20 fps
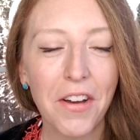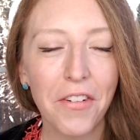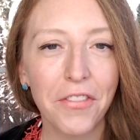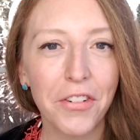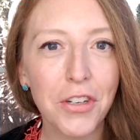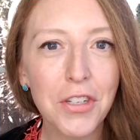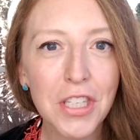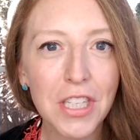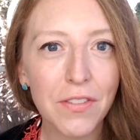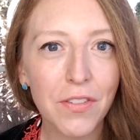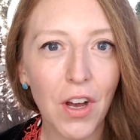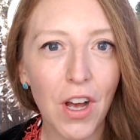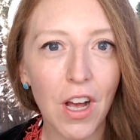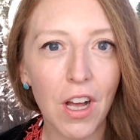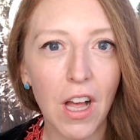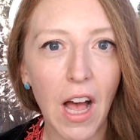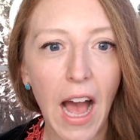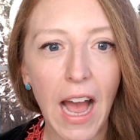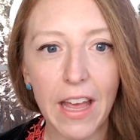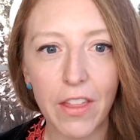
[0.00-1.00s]
First of
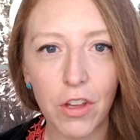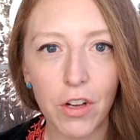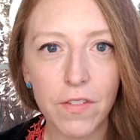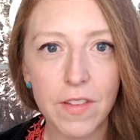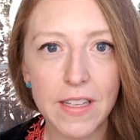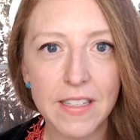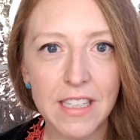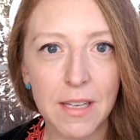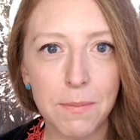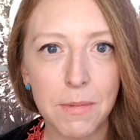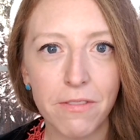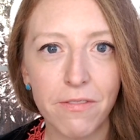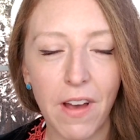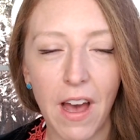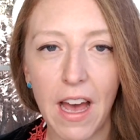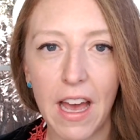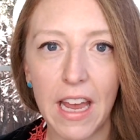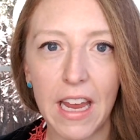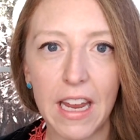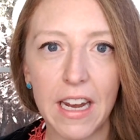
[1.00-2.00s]
all, either of these can be
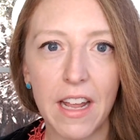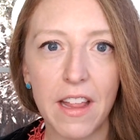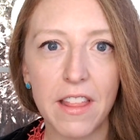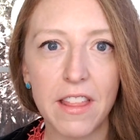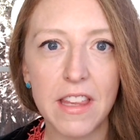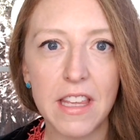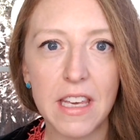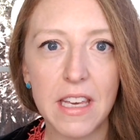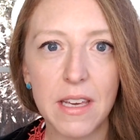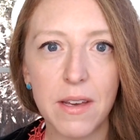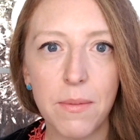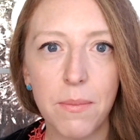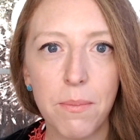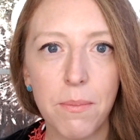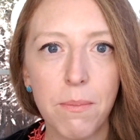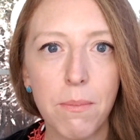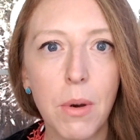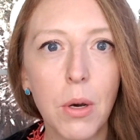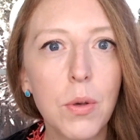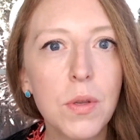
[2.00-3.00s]
fine. The
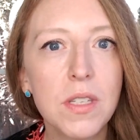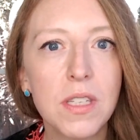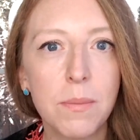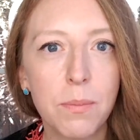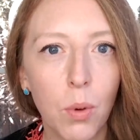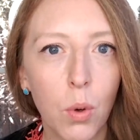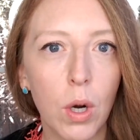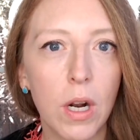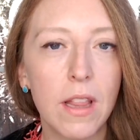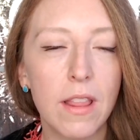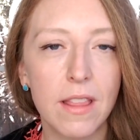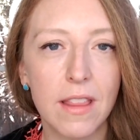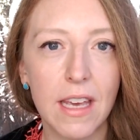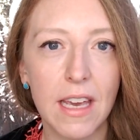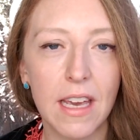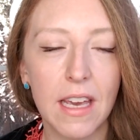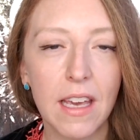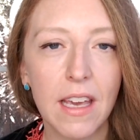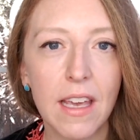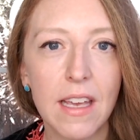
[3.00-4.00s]
most important
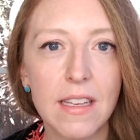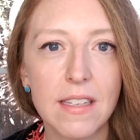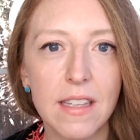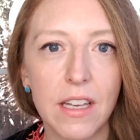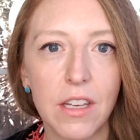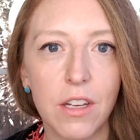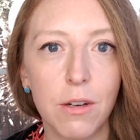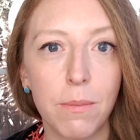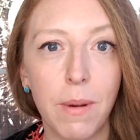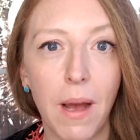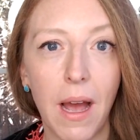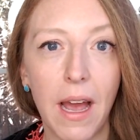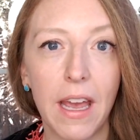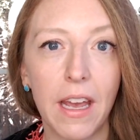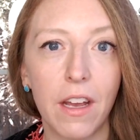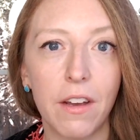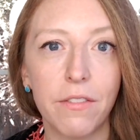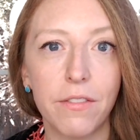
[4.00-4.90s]
thing is that you're buying